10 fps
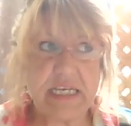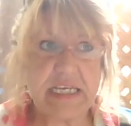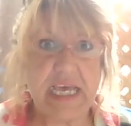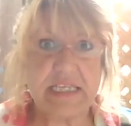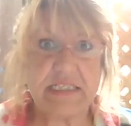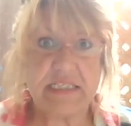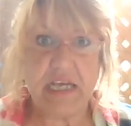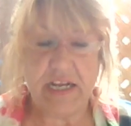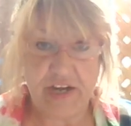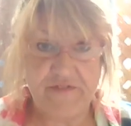get
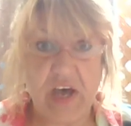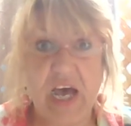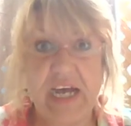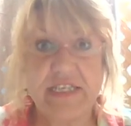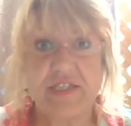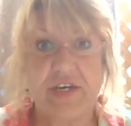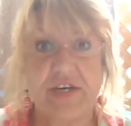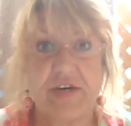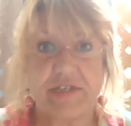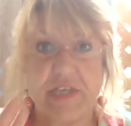an advisor or